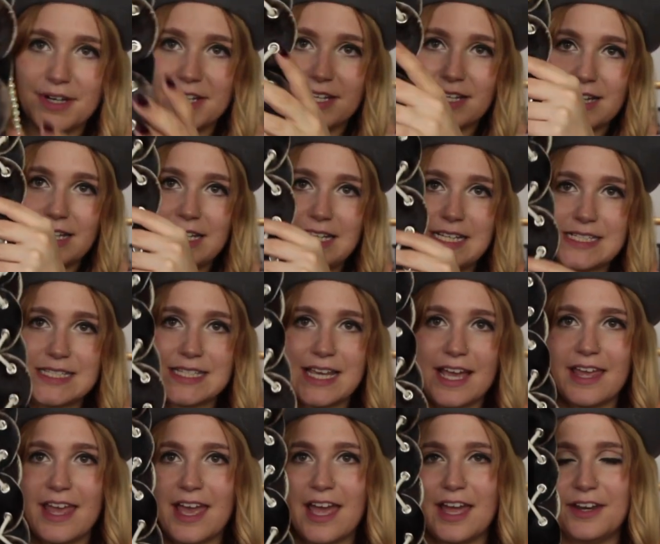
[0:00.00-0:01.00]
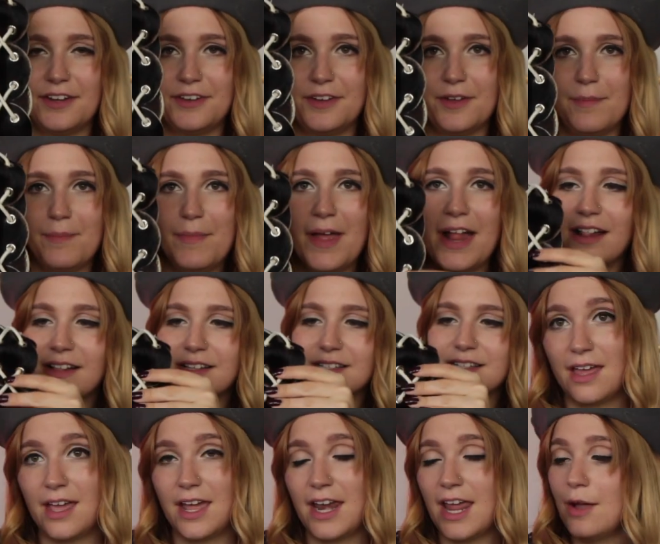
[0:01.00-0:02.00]
but not least, I added a belt
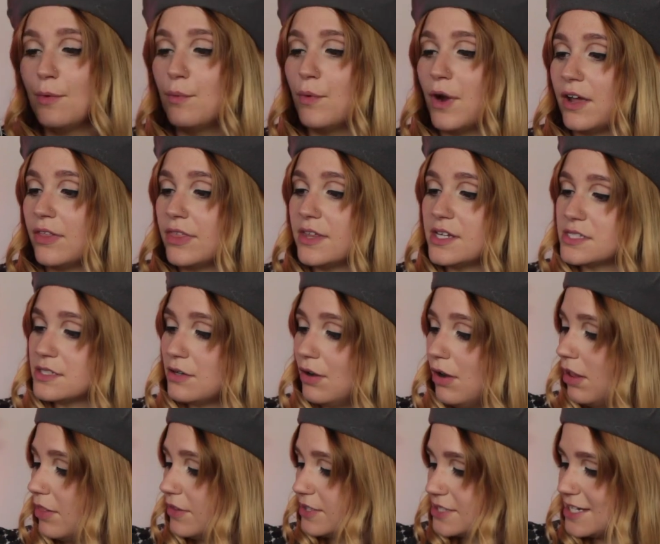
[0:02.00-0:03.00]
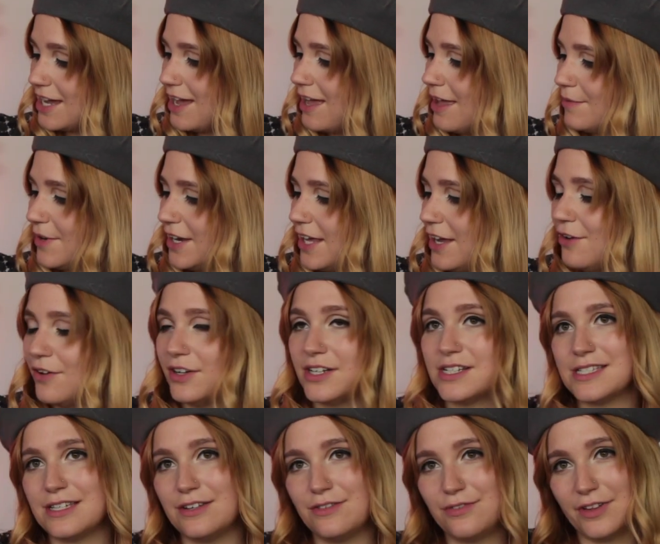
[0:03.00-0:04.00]
and I wear this all the time and I
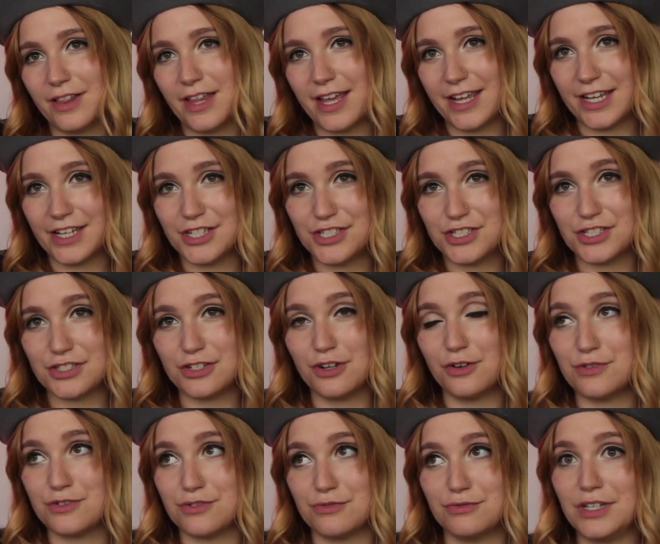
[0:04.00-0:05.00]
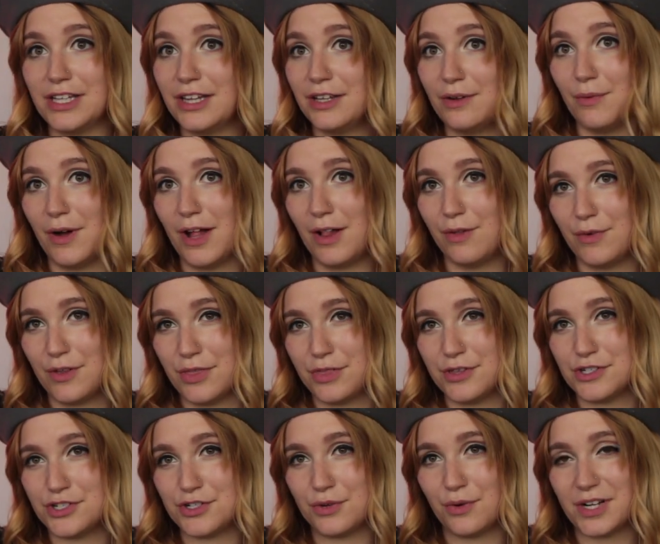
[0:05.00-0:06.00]
honestly feel like it just goes really well with
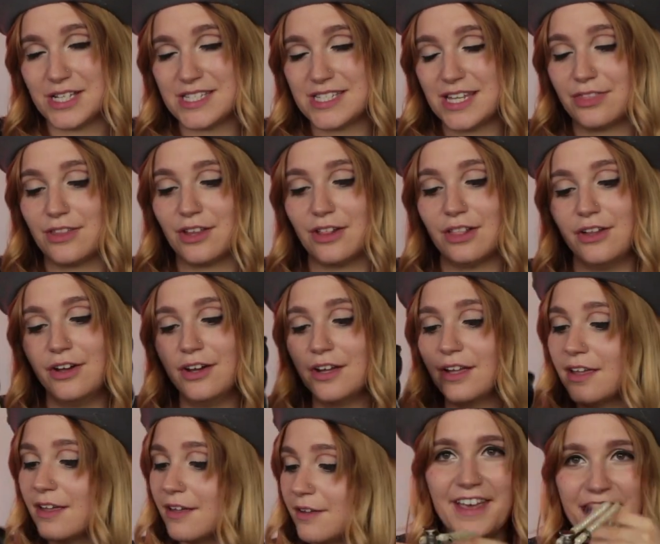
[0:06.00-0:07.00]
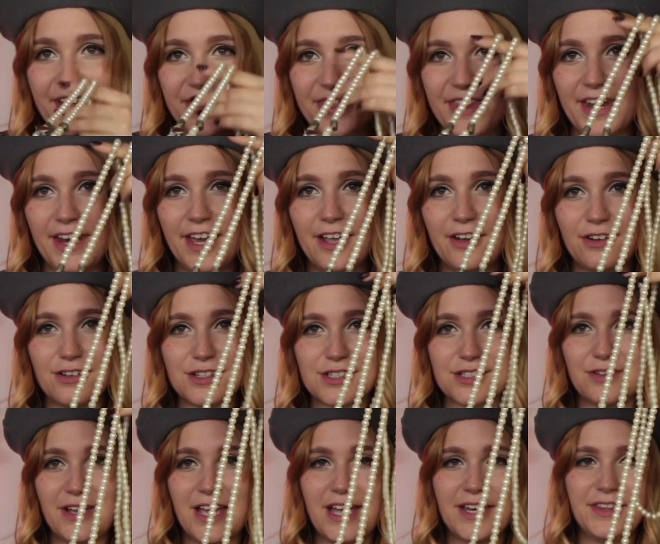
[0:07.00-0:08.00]
the shorts and the look. And then I
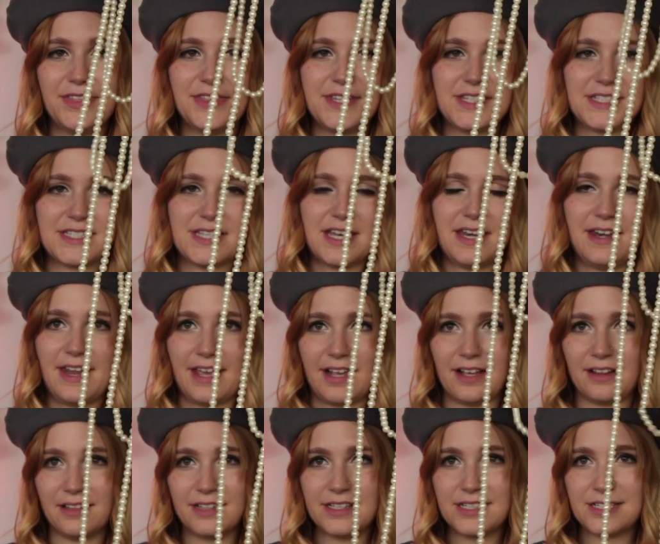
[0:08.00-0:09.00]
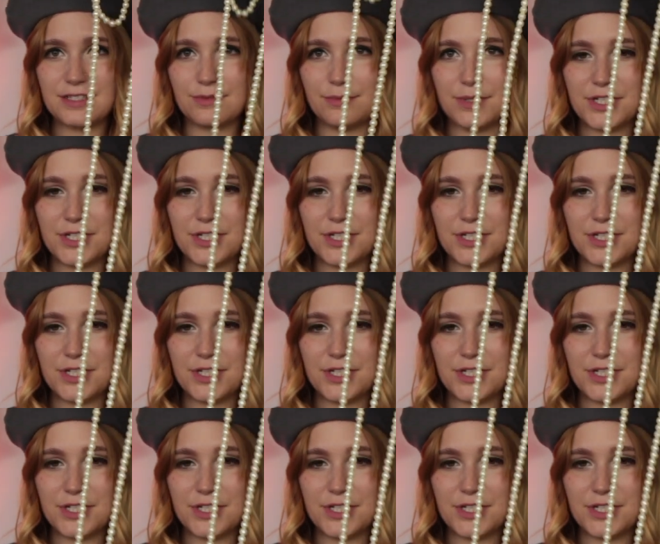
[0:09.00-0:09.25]
also added this necklace,